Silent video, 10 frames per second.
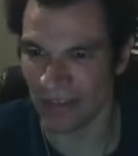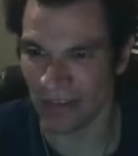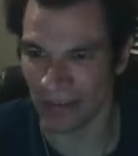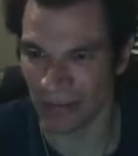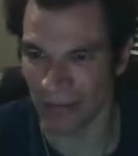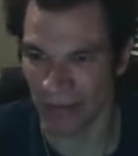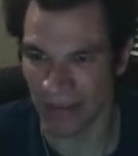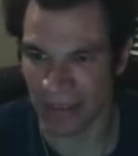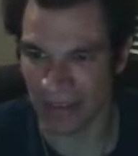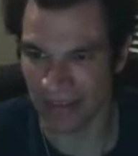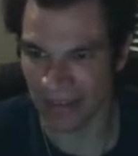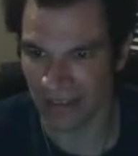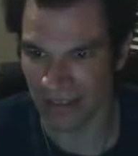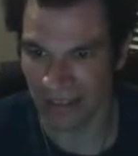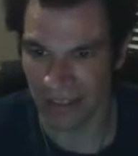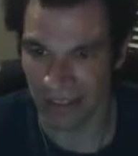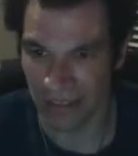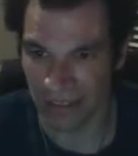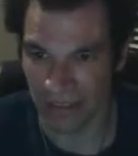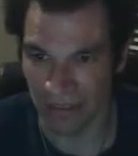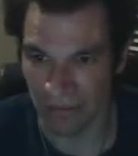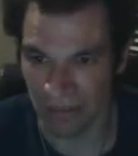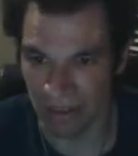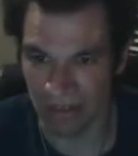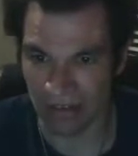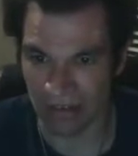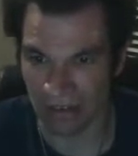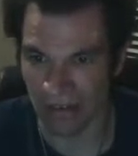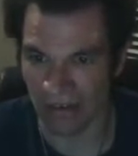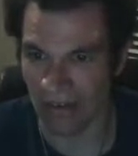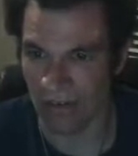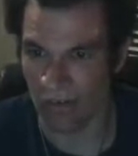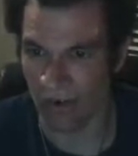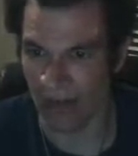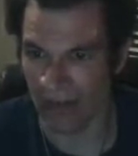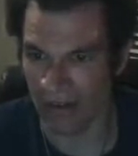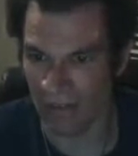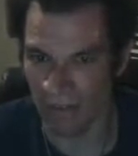other branch, to this other as well.